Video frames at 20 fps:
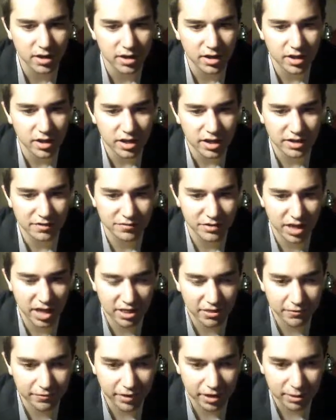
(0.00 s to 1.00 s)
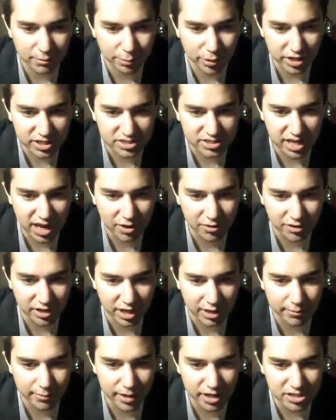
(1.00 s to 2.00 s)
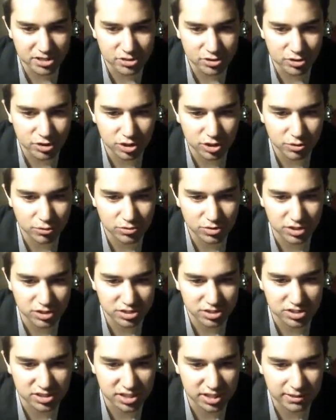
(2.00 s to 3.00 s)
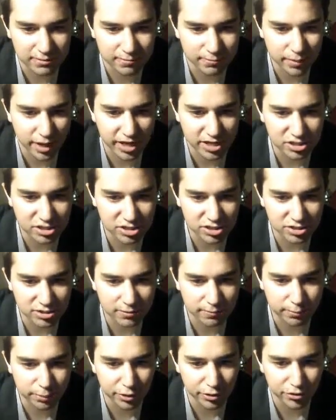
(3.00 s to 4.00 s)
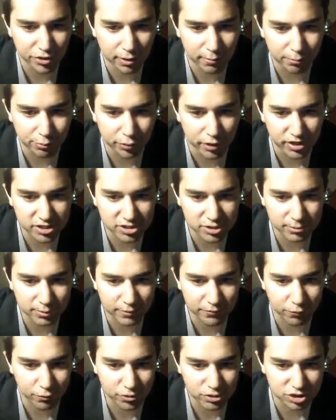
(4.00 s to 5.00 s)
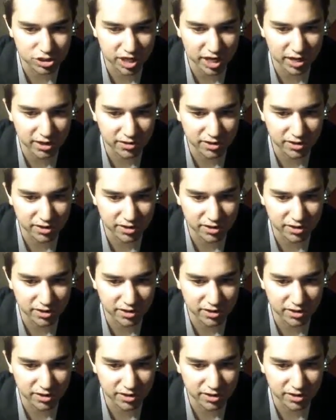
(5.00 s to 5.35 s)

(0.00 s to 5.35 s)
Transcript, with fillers: If the elevator breaks down again, make sure to use the steam engine to build up pressure before channeling